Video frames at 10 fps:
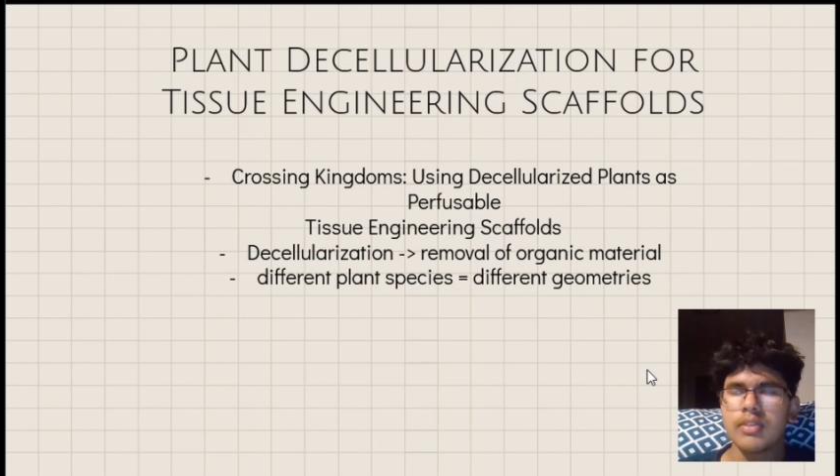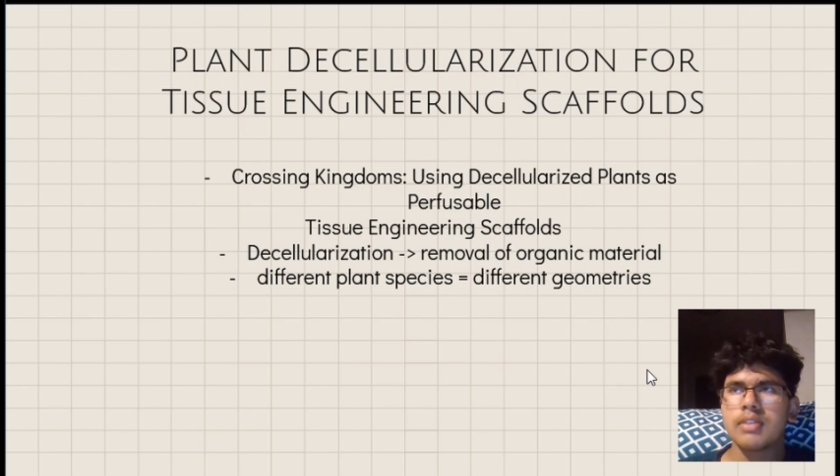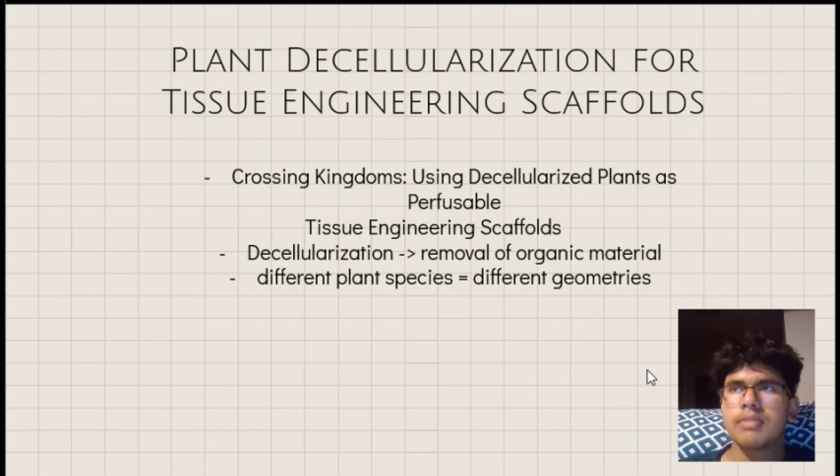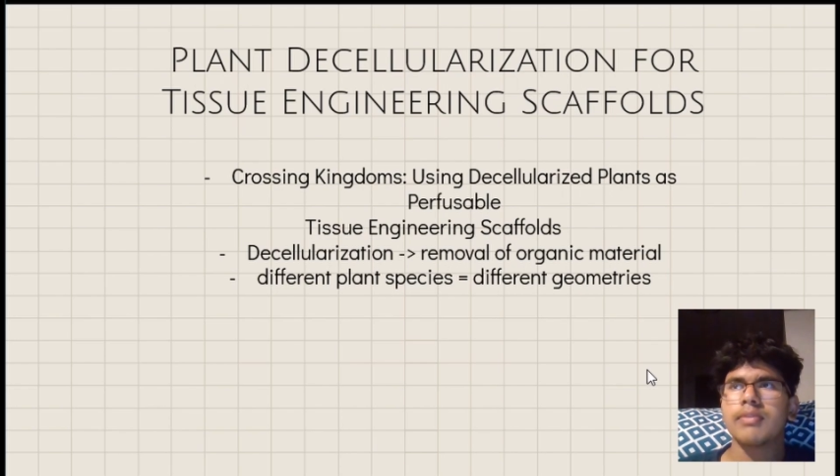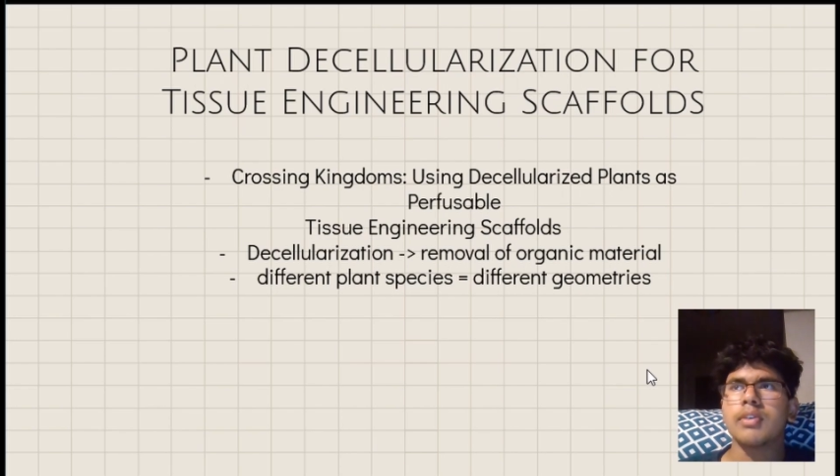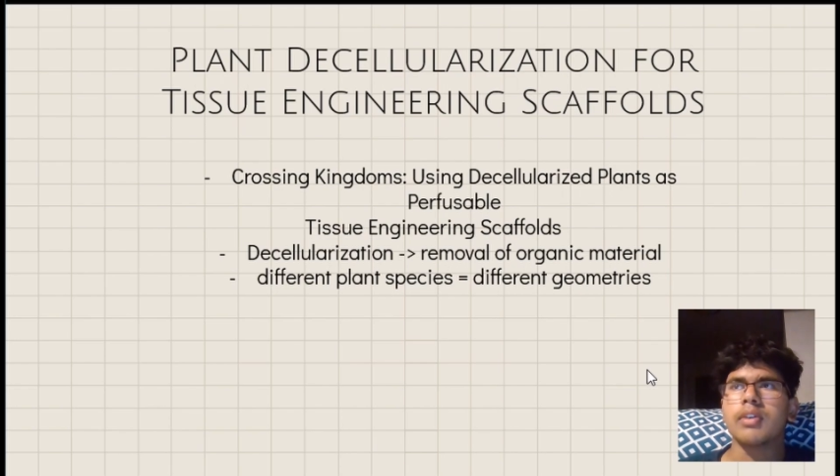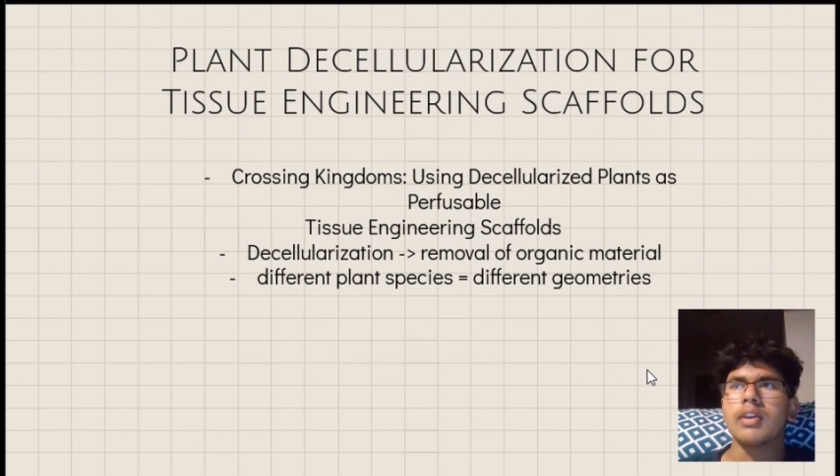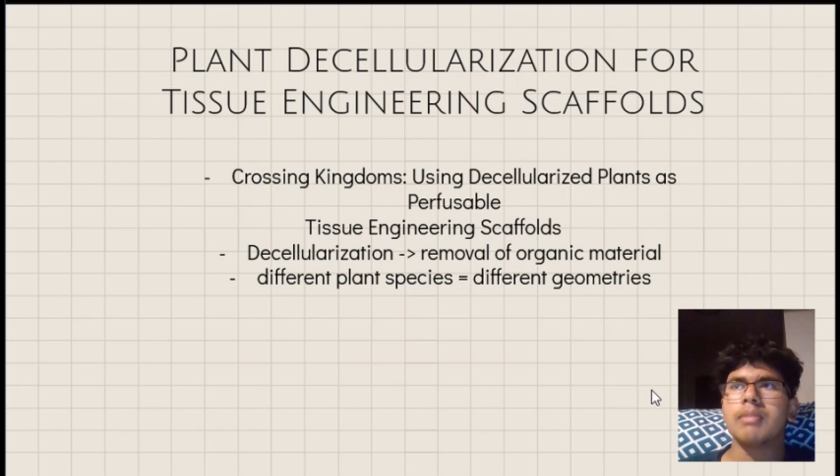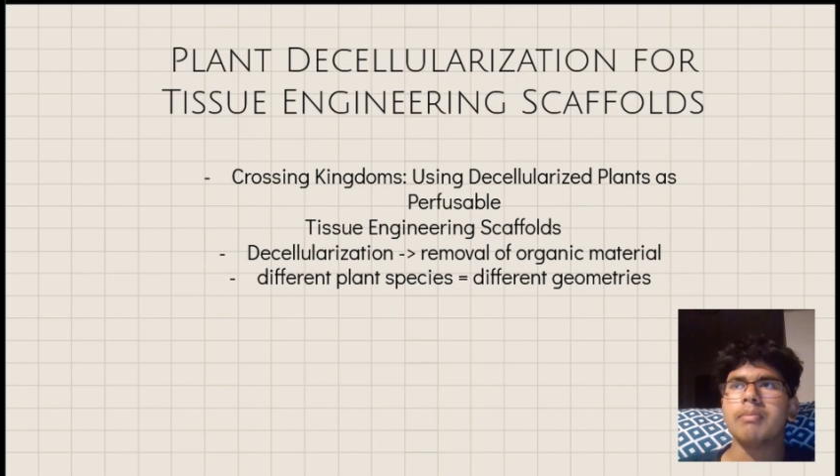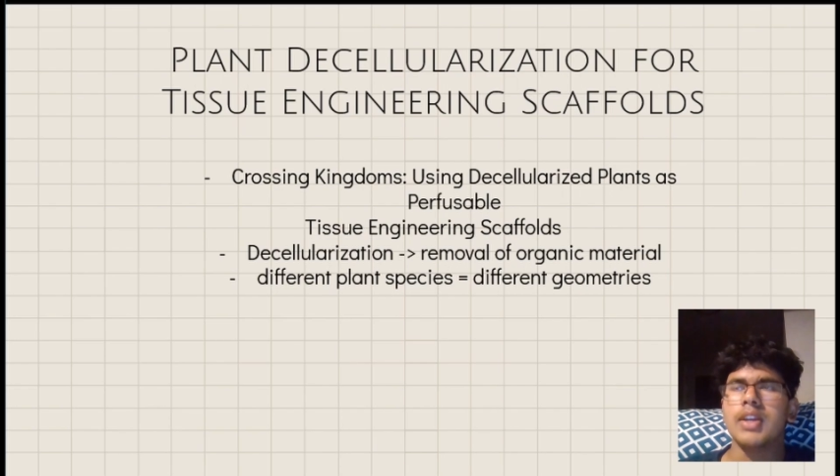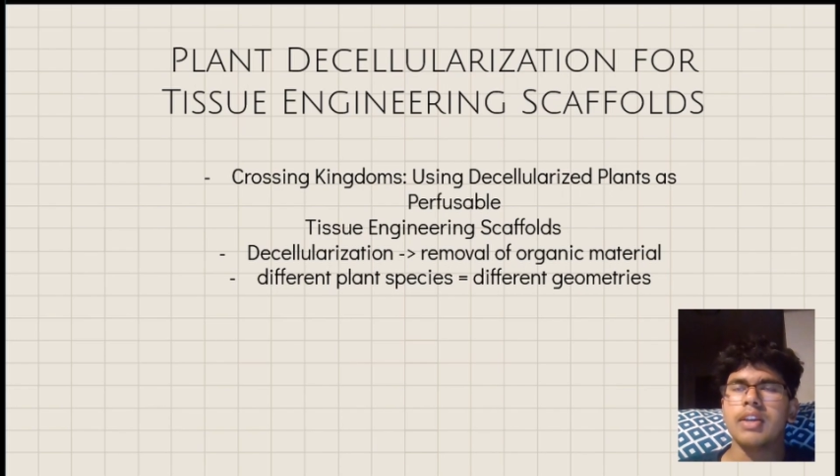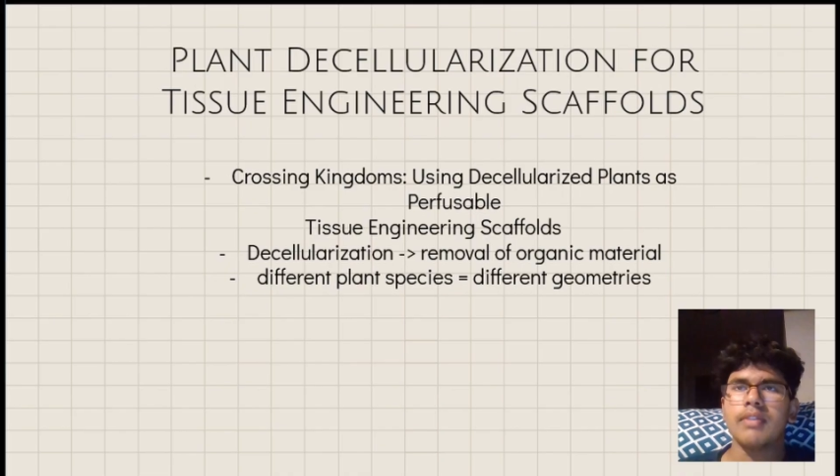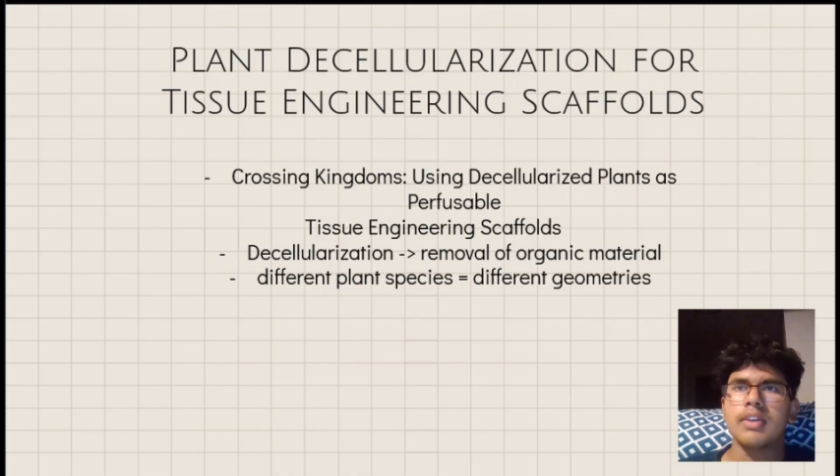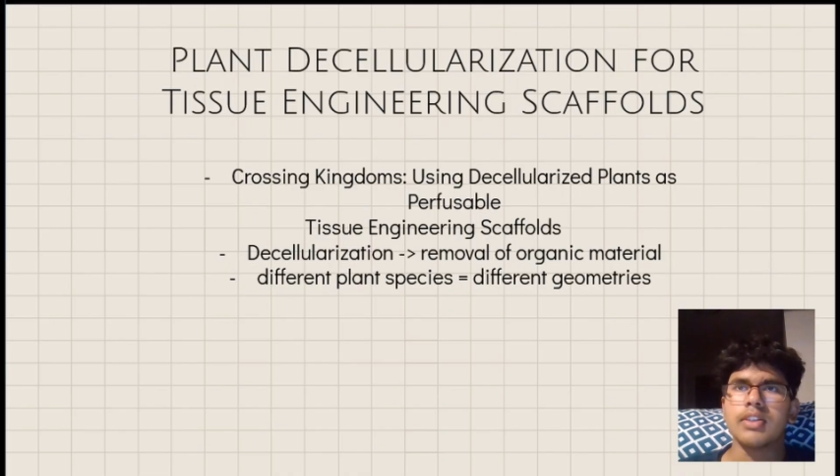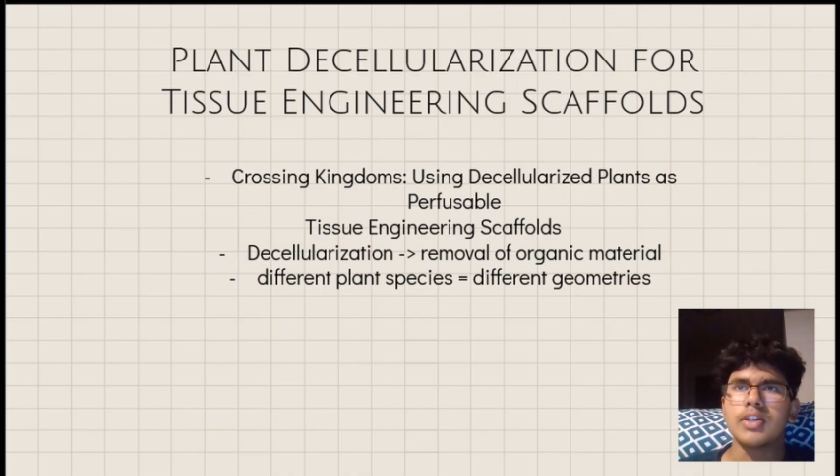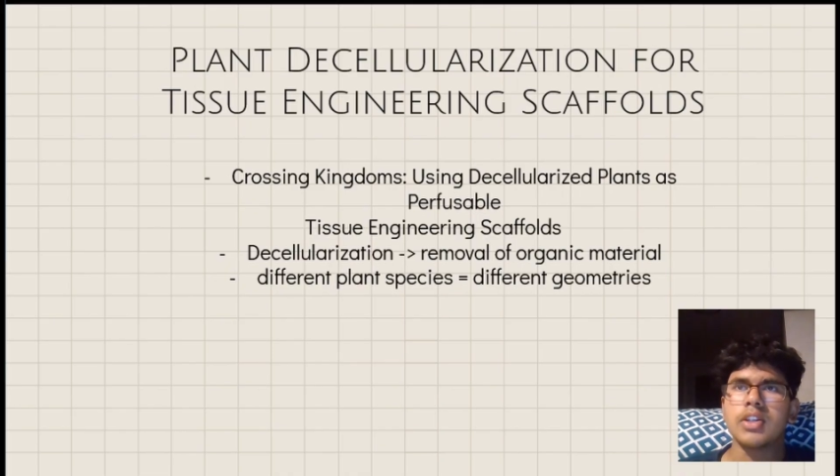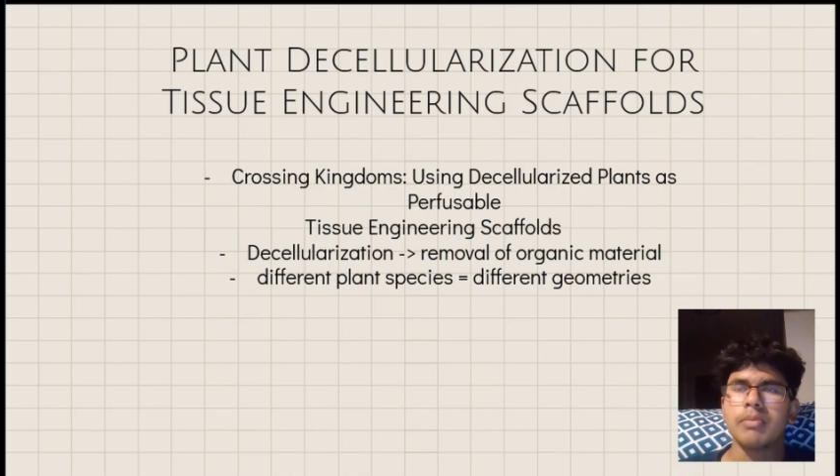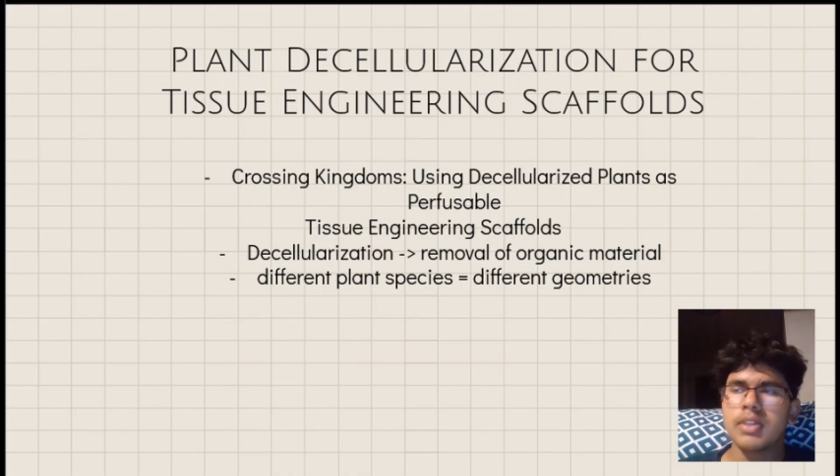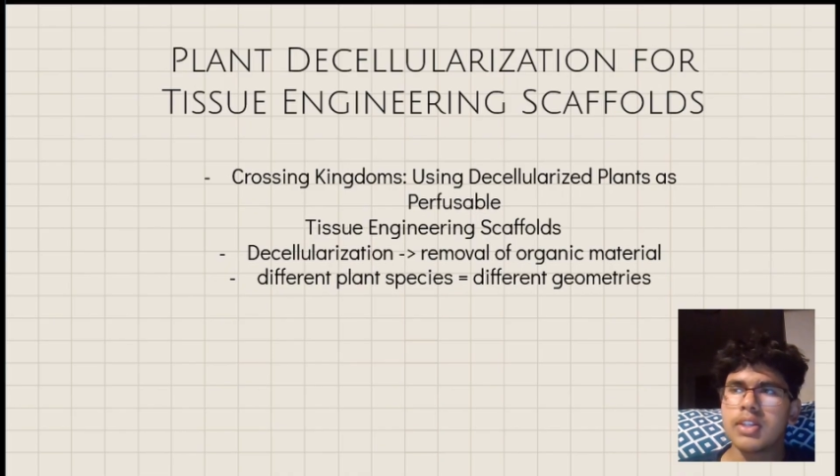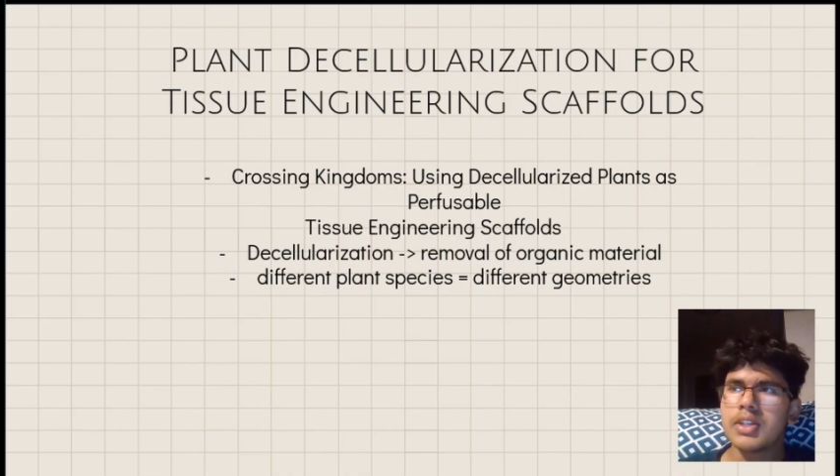for many different surgical
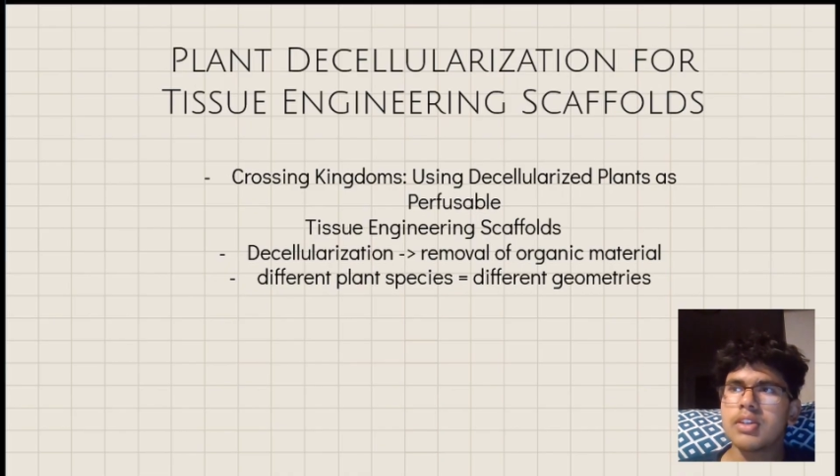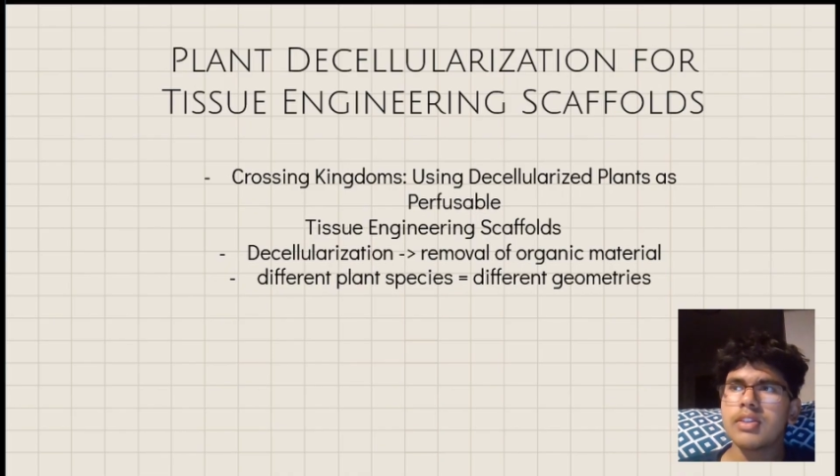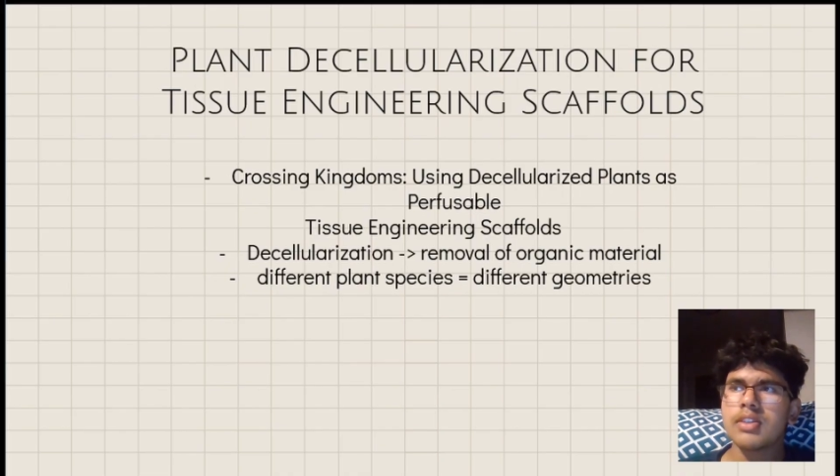procedures,